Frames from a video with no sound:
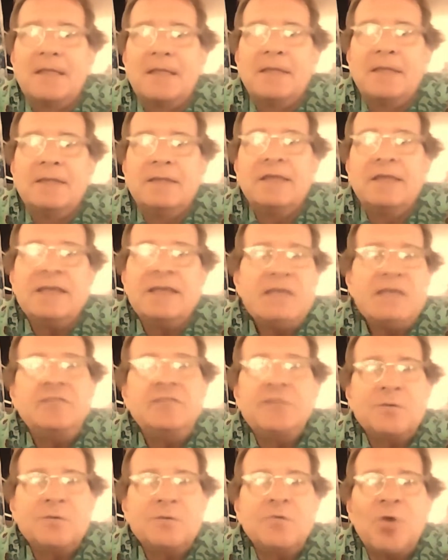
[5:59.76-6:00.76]
and he's
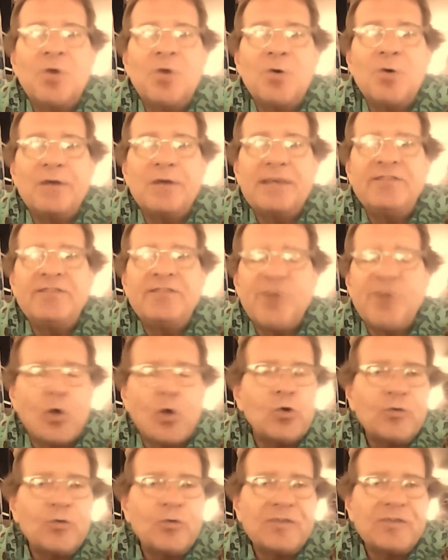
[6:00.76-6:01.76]
still going. He's the
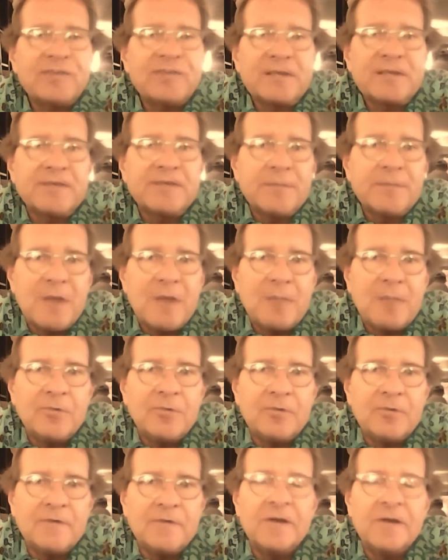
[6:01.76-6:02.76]
oldest living
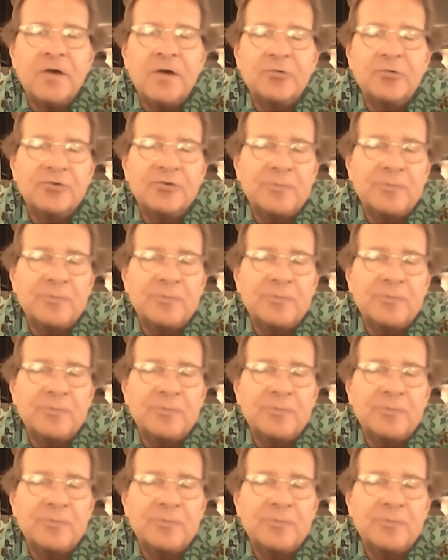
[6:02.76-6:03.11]
member of the Eldridge